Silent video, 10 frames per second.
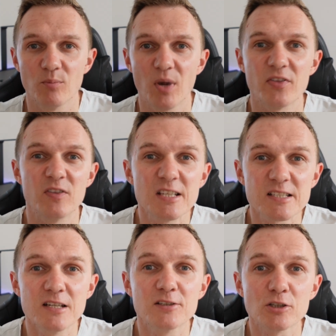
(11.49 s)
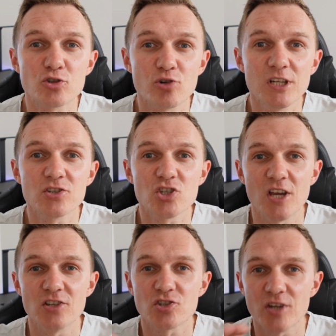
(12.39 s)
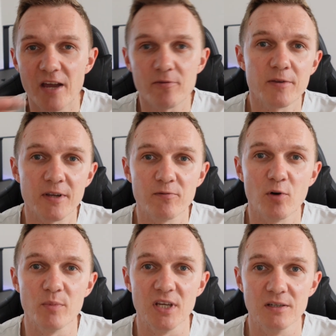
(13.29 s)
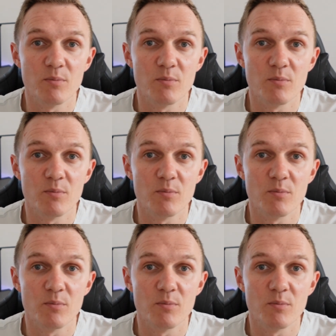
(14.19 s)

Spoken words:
but this little trick changed everything for me.